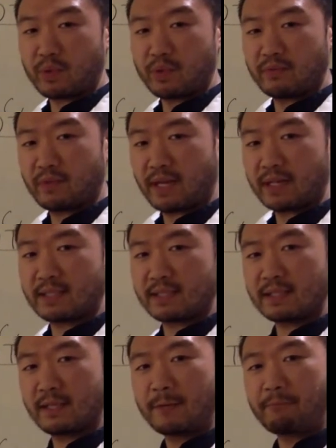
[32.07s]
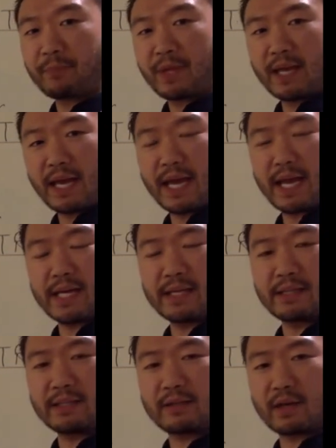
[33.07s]
reflex.
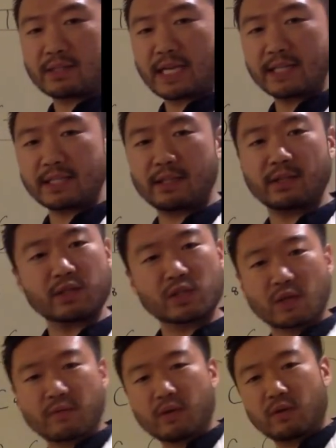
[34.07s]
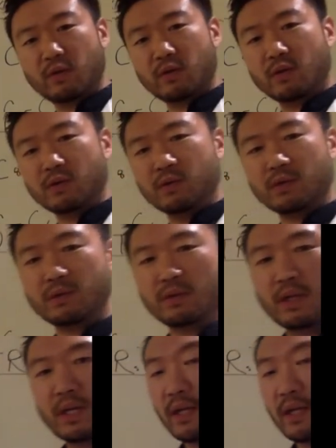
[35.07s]
And they're testing the cervical,